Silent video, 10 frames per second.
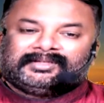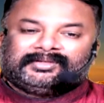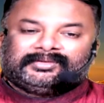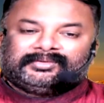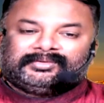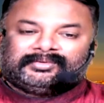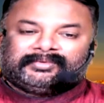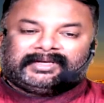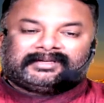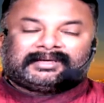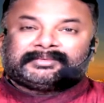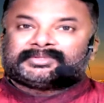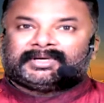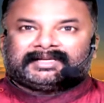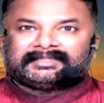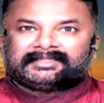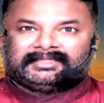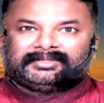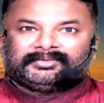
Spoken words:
You when it comes to asking,